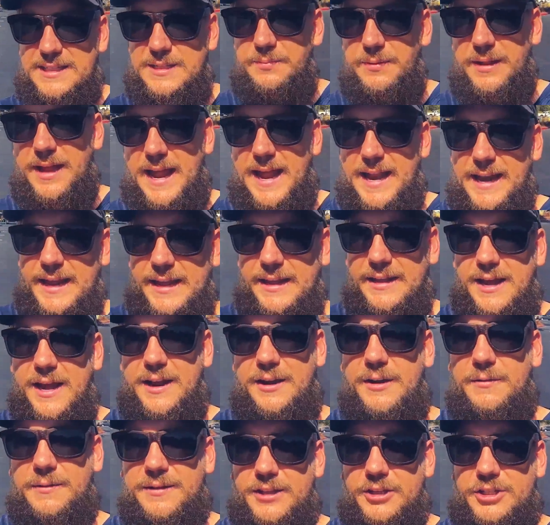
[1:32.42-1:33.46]
the plan. I
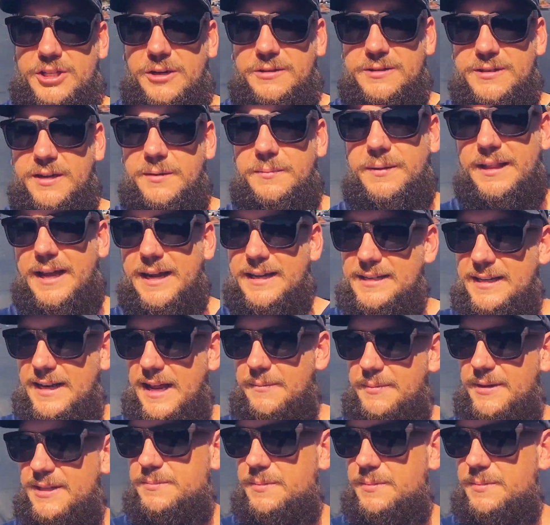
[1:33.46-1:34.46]
don't know what the show's gonna be like today, but it's